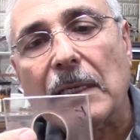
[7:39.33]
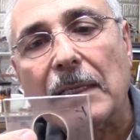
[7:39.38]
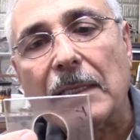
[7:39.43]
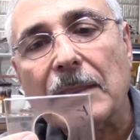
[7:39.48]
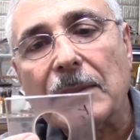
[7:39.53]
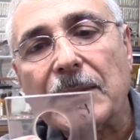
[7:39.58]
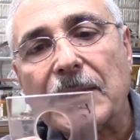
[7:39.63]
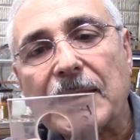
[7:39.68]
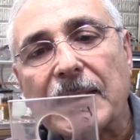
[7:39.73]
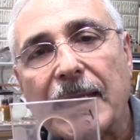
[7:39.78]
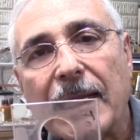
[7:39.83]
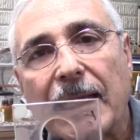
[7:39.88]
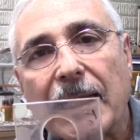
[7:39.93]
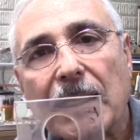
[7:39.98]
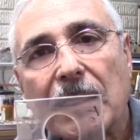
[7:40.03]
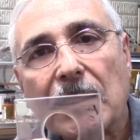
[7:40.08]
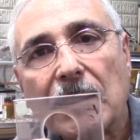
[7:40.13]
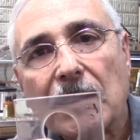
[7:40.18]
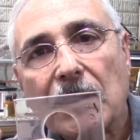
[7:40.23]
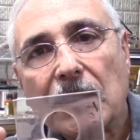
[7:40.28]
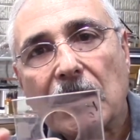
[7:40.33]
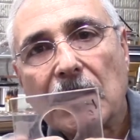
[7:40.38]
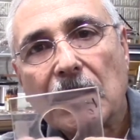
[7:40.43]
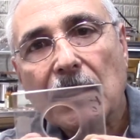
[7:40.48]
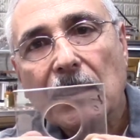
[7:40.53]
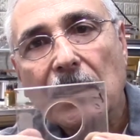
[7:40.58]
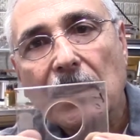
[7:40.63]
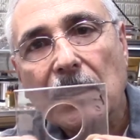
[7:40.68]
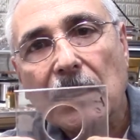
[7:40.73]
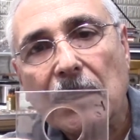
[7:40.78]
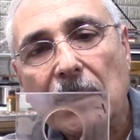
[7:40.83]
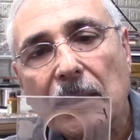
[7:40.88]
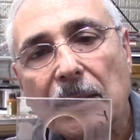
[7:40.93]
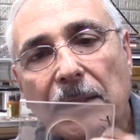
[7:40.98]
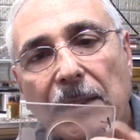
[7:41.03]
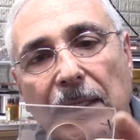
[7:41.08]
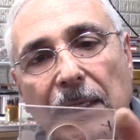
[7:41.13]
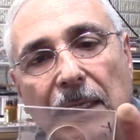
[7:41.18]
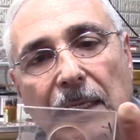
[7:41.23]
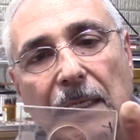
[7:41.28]
sand
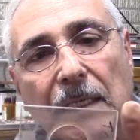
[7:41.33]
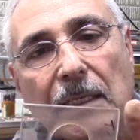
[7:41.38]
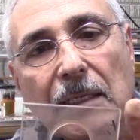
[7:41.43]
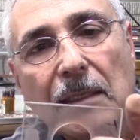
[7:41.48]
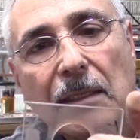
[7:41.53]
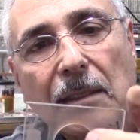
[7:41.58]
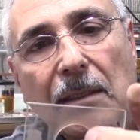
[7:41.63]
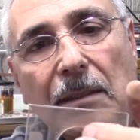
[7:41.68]
the